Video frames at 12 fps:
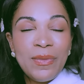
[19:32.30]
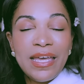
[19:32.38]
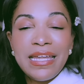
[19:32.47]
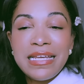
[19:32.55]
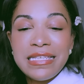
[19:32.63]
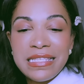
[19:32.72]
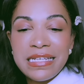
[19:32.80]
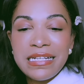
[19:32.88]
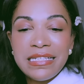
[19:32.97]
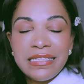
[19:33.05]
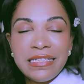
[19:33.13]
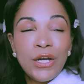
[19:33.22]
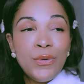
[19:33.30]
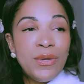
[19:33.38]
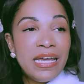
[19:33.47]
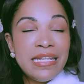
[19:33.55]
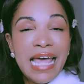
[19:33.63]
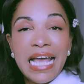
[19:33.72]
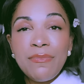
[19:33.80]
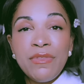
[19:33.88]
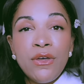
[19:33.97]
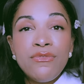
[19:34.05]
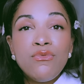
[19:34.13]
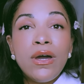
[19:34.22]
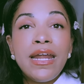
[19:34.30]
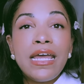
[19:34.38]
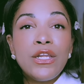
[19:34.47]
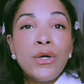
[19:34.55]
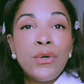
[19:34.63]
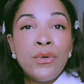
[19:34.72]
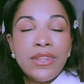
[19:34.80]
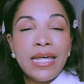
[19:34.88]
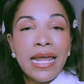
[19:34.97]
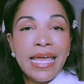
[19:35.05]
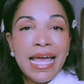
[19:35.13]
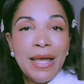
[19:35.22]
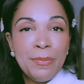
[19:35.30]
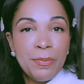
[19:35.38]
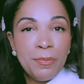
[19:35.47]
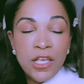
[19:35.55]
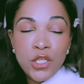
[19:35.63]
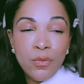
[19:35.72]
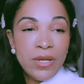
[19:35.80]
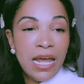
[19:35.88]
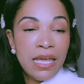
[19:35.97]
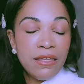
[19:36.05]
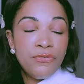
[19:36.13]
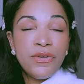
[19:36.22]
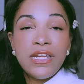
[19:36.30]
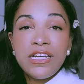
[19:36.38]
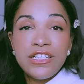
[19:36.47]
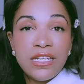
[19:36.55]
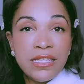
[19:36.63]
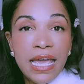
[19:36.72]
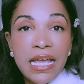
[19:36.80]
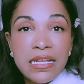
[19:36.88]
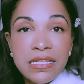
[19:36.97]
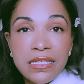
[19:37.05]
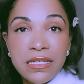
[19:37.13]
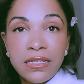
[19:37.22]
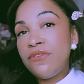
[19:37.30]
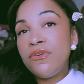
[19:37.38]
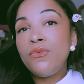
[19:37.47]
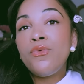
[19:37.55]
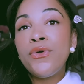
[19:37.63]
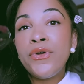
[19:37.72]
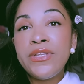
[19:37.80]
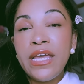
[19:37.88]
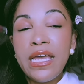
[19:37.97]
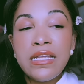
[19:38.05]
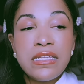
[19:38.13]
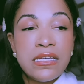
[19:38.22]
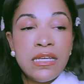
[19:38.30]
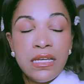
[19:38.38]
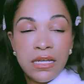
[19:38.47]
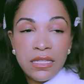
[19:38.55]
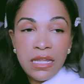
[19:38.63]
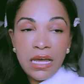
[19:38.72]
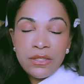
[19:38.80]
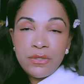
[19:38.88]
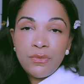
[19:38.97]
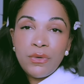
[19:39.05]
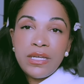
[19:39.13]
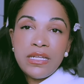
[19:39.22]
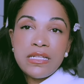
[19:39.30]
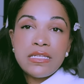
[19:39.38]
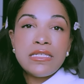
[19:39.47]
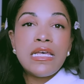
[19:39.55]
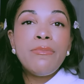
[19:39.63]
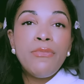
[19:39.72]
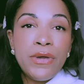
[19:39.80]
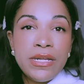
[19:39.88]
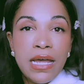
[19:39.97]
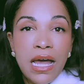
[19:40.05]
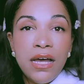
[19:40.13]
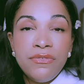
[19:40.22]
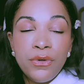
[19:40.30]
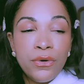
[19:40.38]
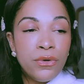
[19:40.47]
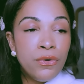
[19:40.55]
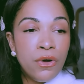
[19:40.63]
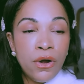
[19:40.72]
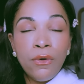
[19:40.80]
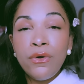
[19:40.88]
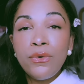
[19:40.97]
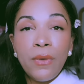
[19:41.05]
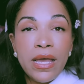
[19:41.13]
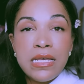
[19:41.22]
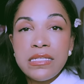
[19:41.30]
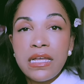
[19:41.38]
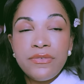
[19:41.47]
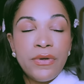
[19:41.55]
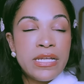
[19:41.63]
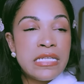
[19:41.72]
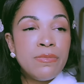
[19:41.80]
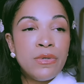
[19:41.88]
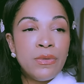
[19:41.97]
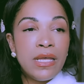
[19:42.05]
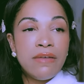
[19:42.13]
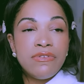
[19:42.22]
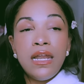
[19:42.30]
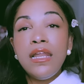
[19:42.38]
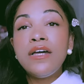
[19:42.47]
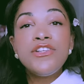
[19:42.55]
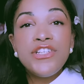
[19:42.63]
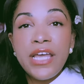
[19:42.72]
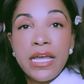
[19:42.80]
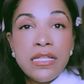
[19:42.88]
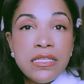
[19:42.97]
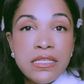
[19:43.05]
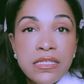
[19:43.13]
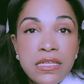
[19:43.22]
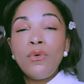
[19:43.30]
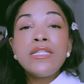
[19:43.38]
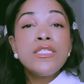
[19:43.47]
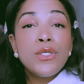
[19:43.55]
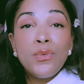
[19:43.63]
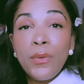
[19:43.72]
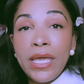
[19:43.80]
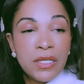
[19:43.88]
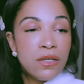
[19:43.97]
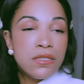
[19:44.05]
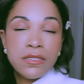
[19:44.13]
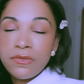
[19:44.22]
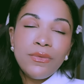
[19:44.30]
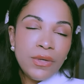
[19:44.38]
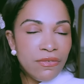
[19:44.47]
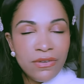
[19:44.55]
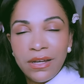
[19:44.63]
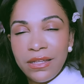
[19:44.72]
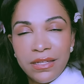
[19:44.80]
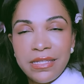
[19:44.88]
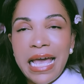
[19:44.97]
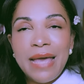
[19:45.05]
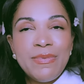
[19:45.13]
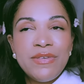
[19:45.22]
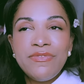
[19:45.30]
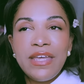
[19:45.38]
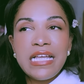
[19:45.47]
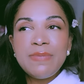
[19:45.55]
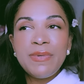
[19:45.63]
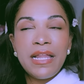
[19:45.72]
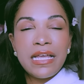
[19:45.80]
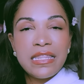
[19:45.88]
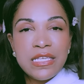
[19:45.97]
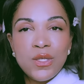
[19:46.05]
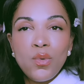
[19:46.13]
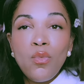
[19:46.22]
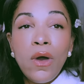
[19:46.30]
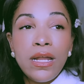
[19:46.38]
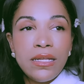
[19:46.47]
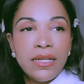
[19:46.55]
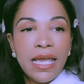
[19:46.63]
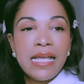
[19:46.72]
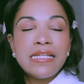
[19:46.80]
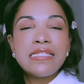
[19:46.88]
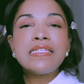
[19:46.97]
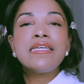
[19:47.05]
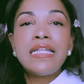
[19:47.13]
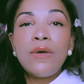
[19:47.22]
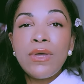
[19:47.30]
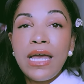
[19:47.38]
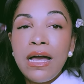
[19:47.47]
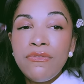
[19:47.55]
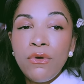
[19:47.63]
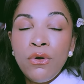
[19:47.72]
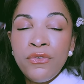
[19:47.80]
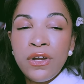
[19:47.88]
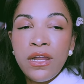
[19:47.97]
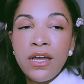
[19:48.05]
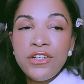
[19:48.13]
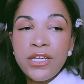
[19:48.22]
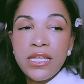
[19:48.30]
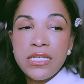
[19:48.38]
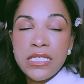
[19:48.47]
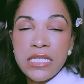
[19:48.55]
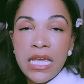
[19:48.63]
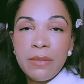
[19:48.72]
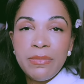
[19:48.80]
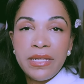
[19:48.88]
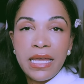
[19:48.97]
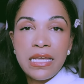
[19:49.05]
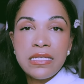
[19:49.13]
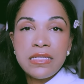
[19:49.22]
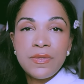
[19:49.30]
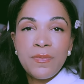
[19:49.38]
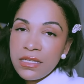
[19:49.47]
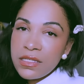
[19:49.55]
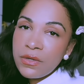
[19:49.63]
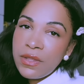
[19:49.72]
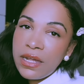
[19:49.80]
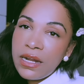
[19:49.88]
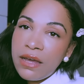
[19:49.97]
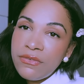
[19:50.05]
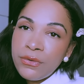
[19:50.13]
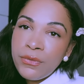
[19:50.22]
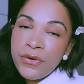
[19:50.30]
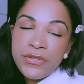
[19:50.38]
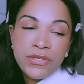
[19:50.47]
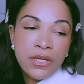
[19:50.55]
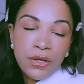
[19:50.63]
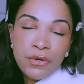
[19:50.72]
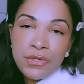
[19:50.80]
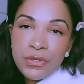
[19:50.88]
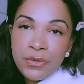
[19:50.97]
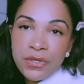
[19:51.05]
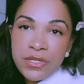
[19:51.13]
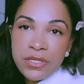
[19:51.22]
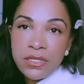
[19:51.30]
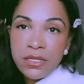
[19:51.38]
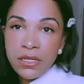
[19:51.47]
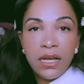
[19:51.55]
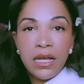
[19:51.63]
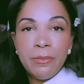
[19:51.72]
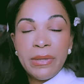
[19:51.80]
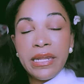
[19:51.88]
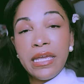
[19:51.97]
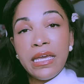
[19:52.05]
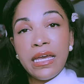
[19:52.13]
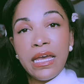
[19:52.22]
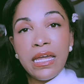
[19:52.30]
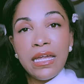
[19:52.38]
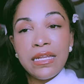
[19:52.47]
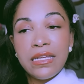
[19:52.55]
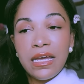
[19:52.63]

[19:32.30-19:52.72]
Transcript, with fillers: It is still a reenactment of what I know that I am. So when I finish the date, if it were a date that we need to separate after or go our own ways, like for example, we have lunch dates once a week because we have other types of dates, but like this one date that we have over lunch at the same place. So then afterwards goes to his company and